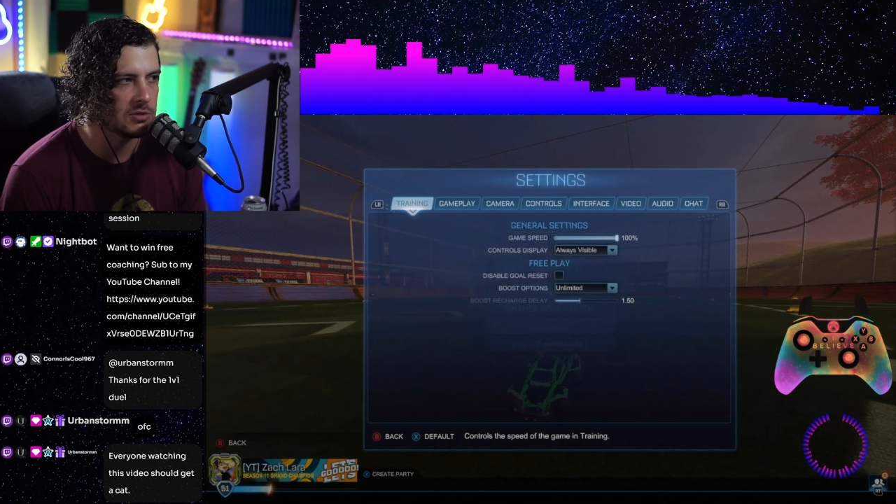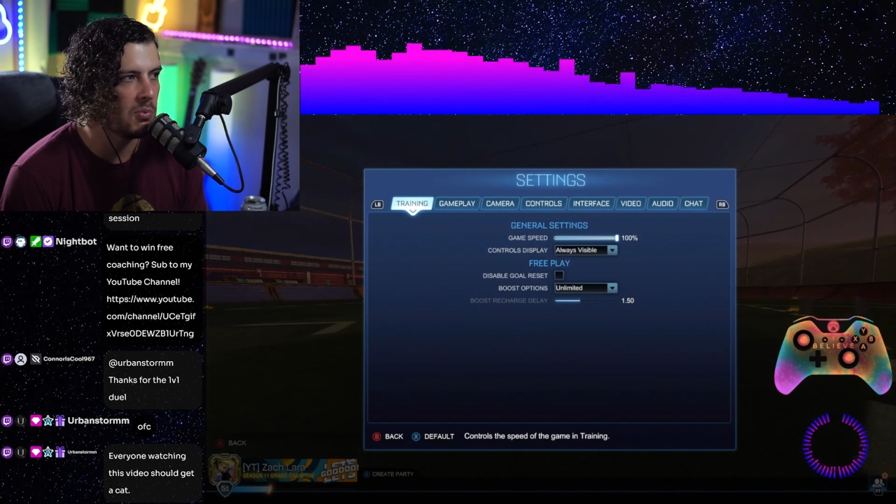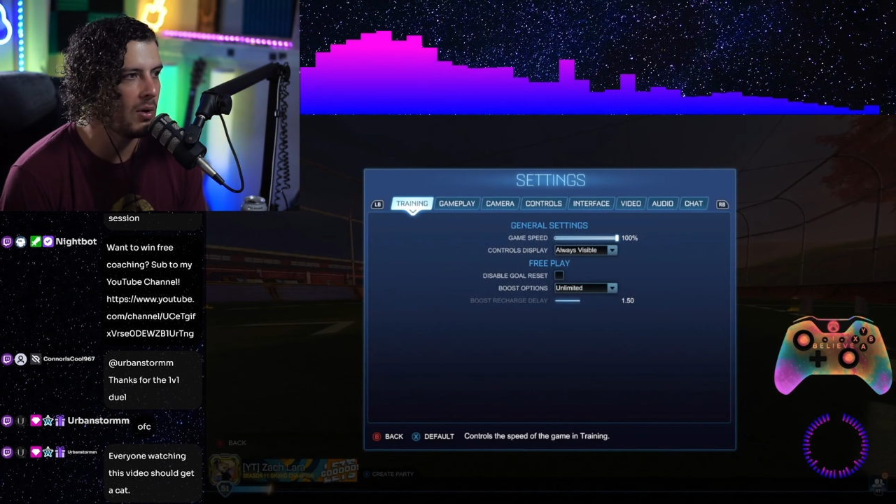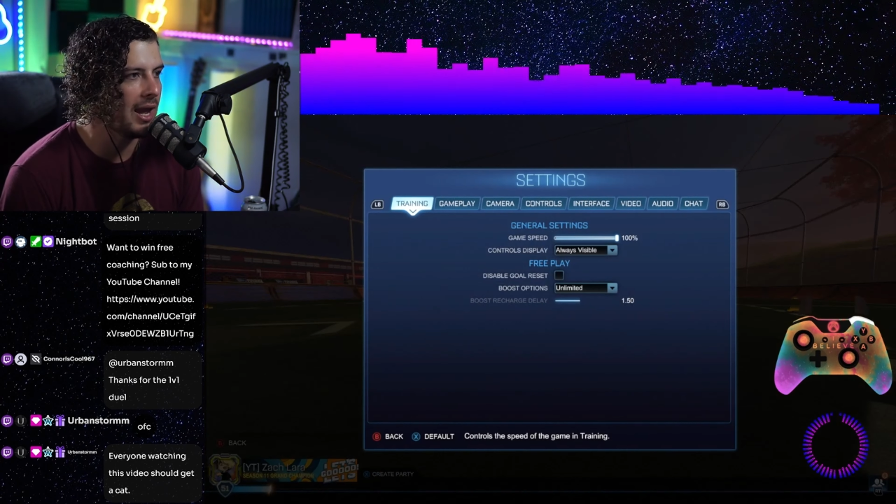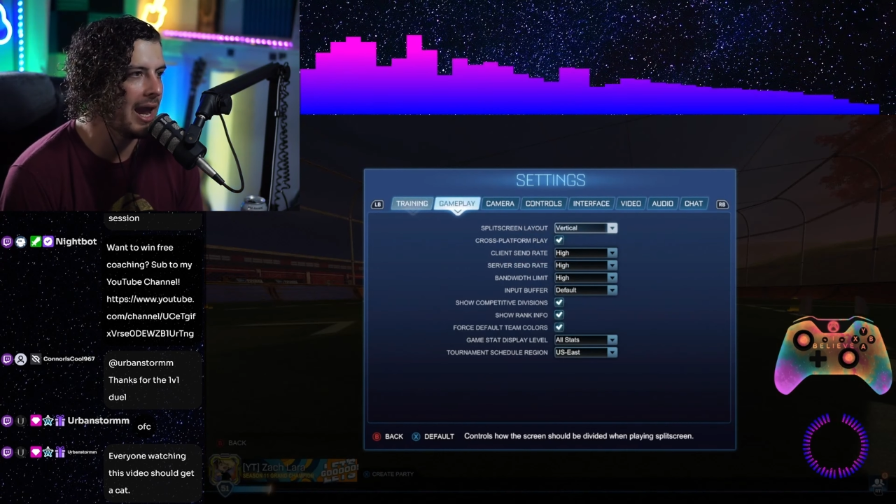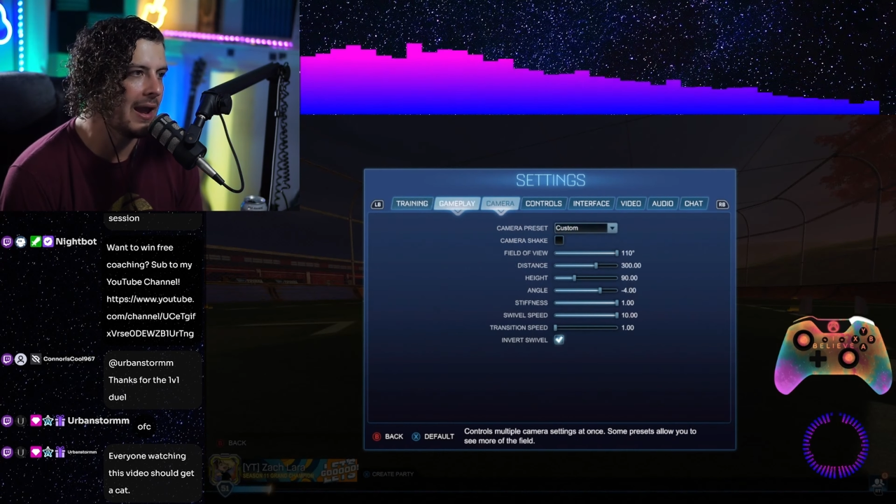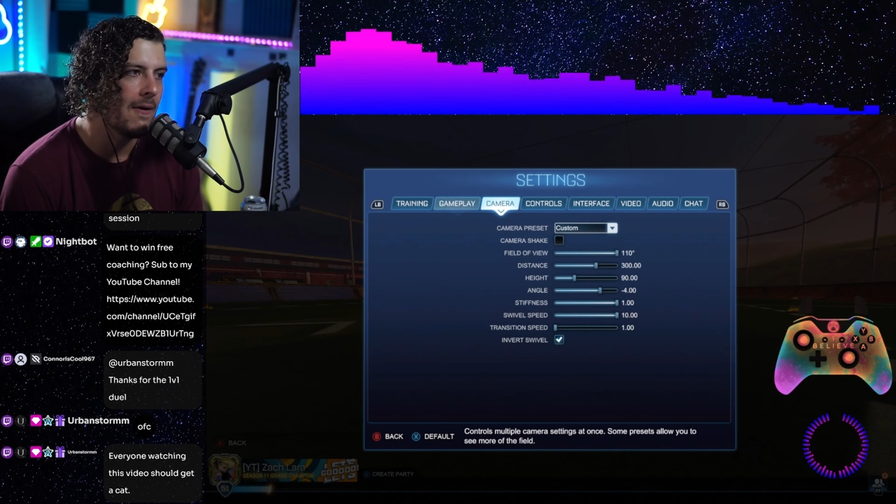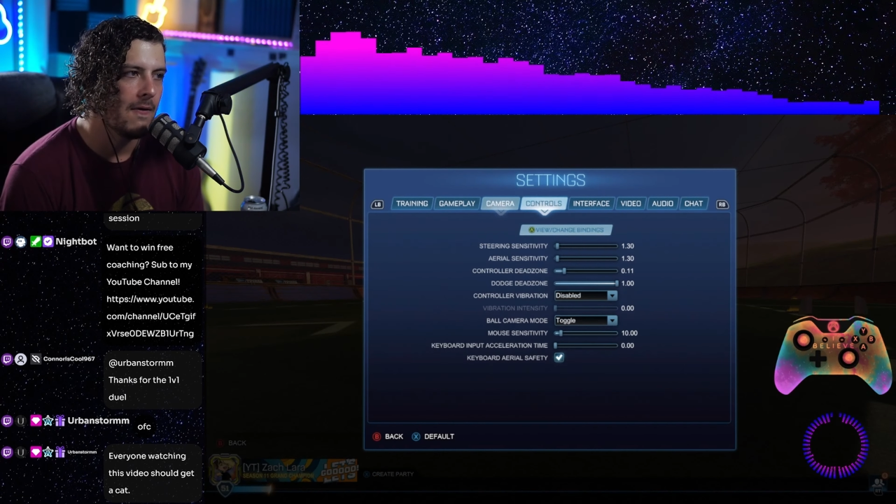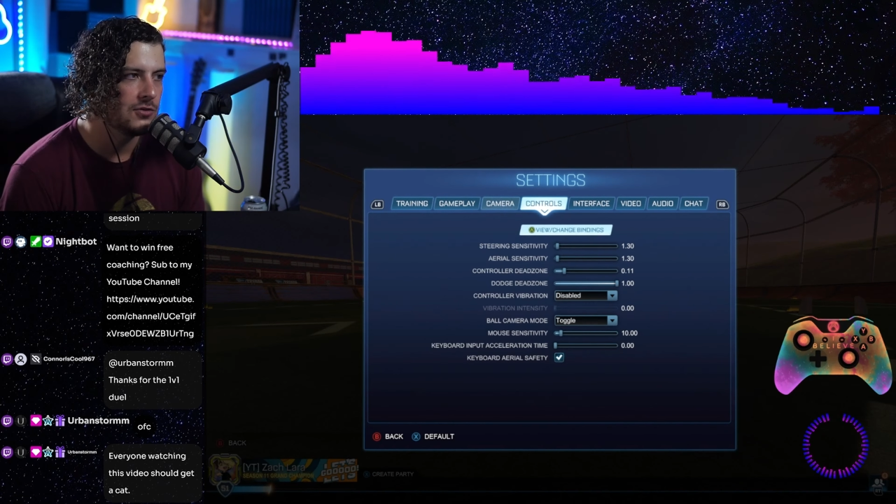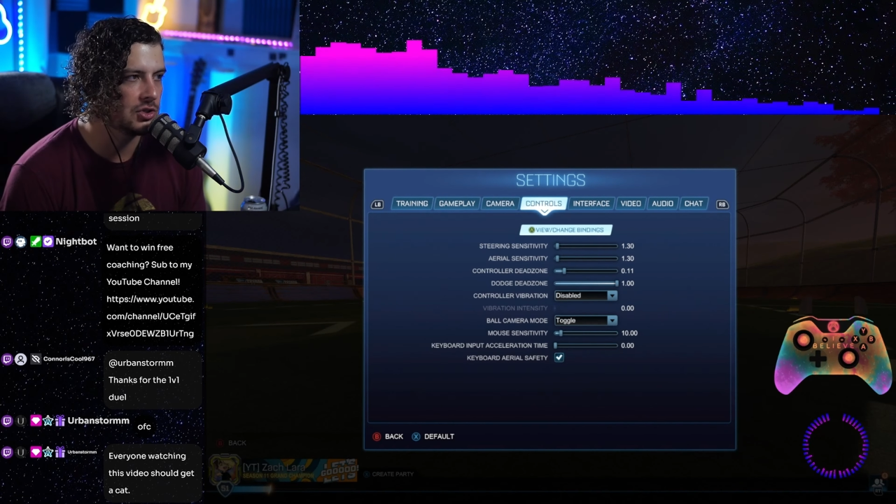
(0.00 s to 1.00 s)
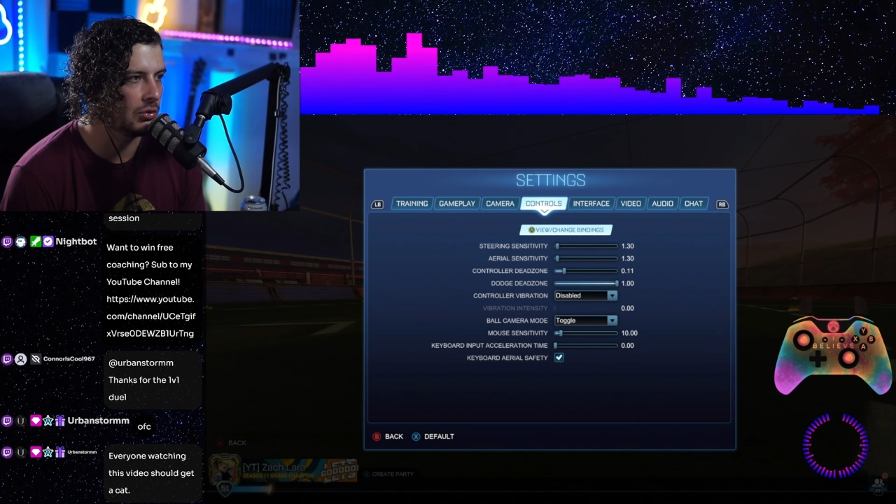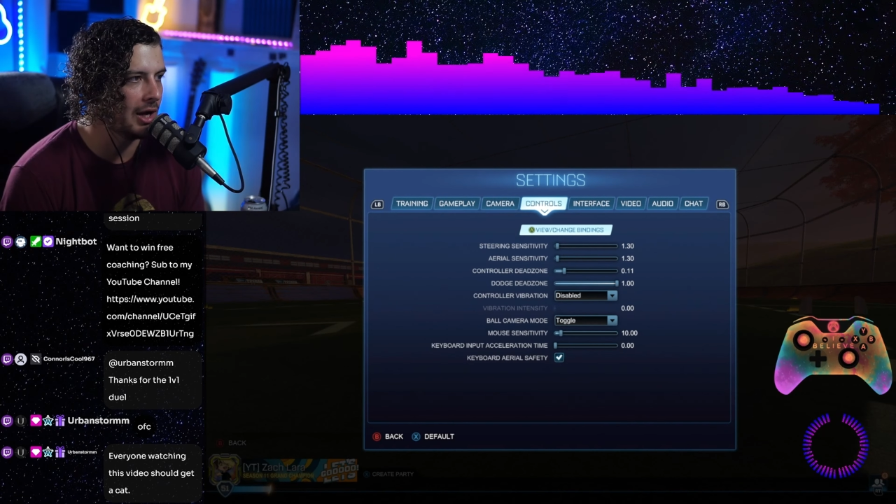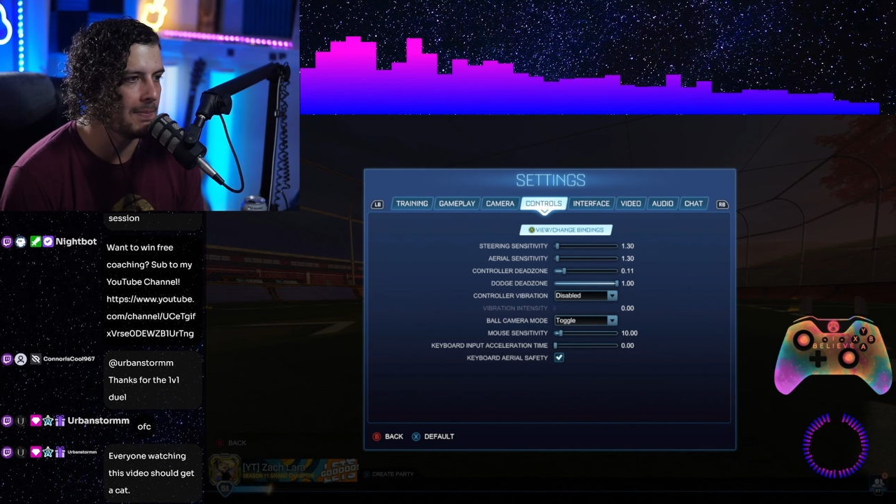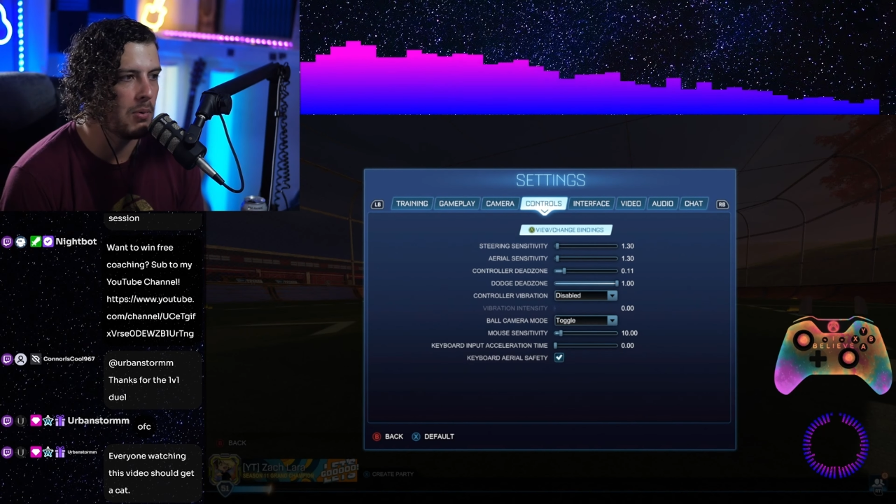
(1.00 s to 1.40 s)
0.8, It's great.